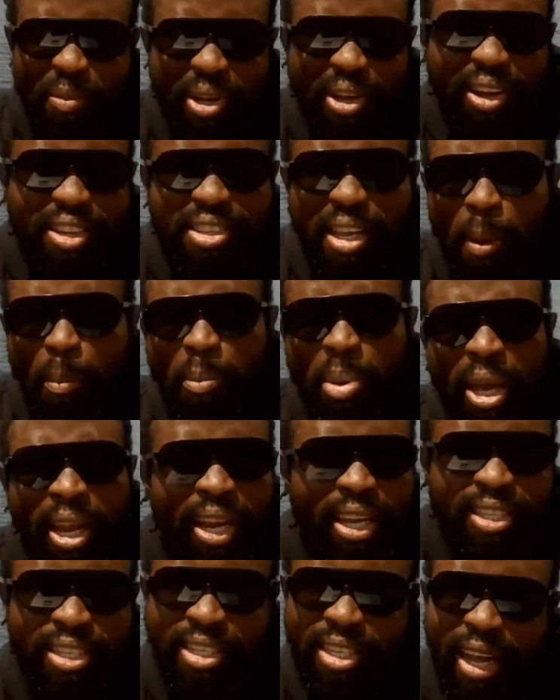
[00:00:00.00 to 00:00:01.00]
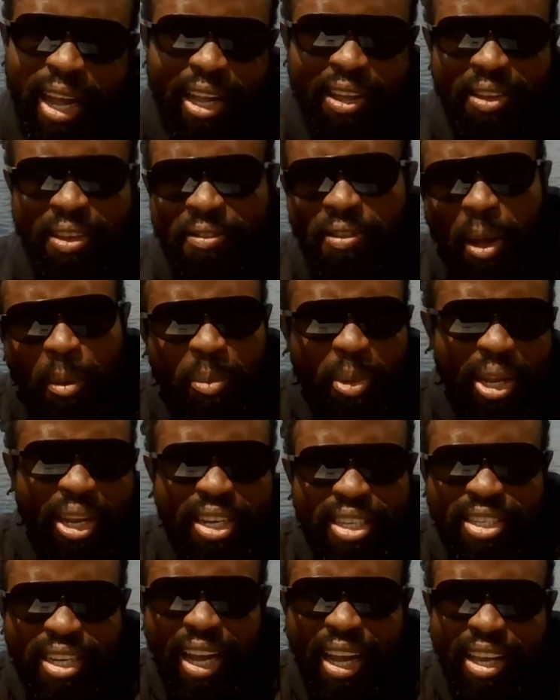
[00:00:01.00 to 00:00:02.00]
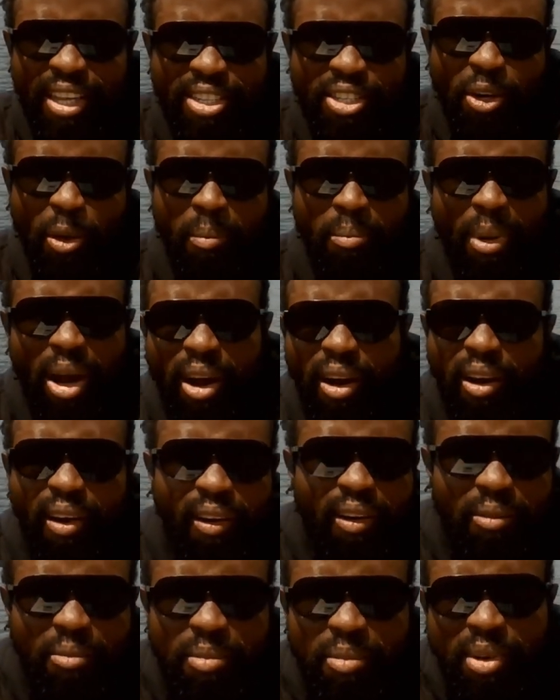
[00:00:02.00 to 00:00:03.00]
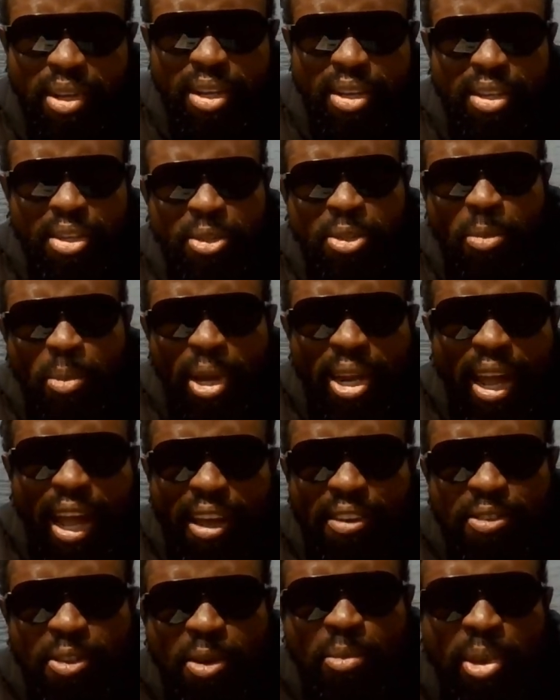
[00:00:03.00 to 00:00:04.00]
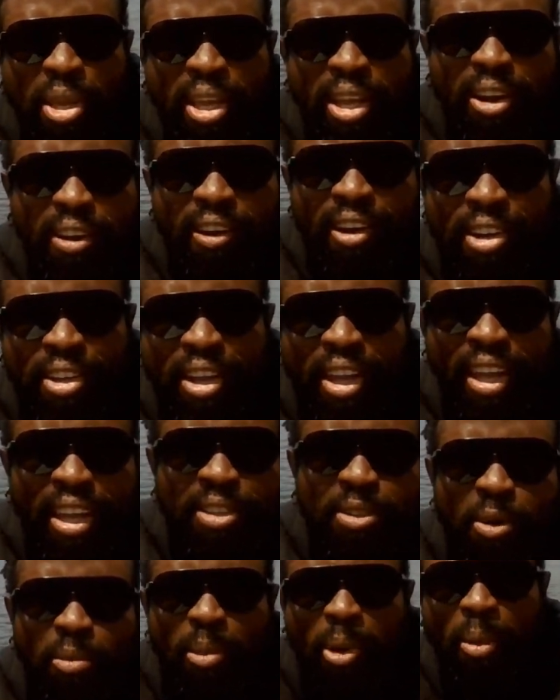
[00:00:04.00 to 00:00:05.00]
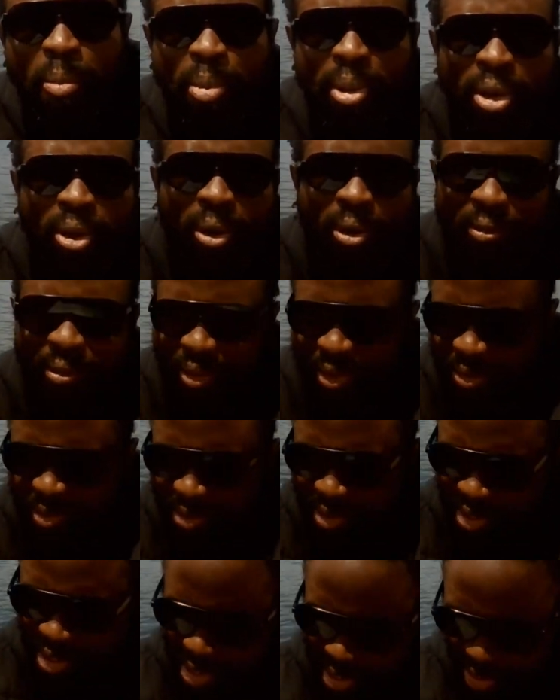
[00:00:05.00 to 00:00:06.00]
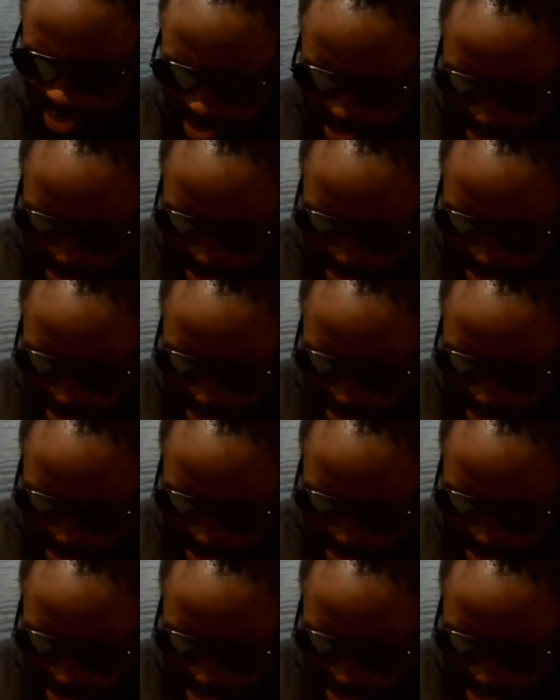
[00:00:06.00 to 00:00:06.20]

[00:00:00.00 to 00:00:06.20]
Because a pellet shot. And if a pellet shot hit your bum, you better have some hair on your head to bump it off it. You